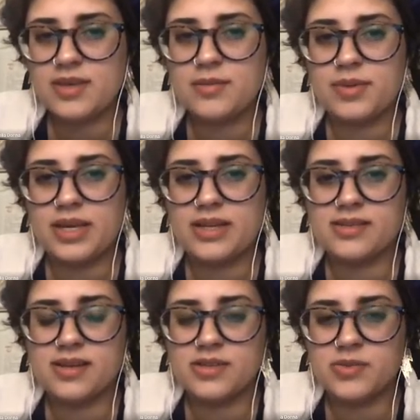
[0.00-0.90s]
But yeah, it's
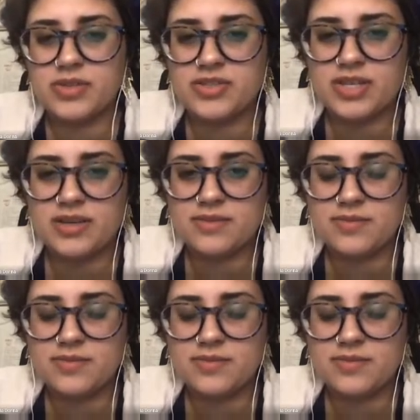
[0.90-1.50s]
on Switch now.